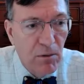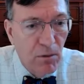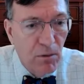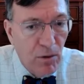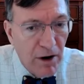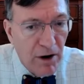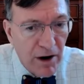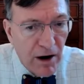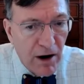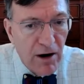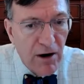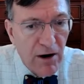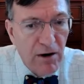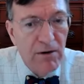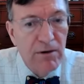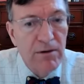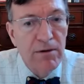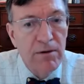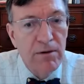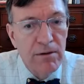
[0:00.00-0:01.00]
what
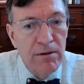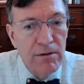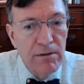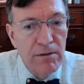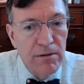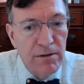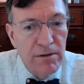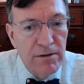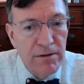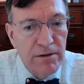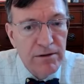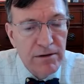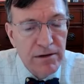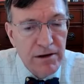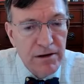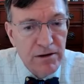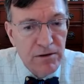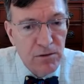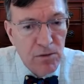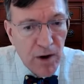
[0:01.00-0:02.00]
are
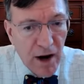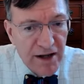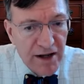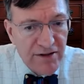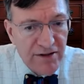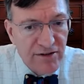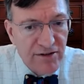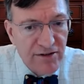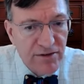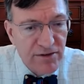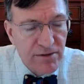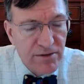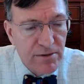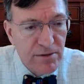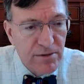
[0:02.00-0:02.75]
the rights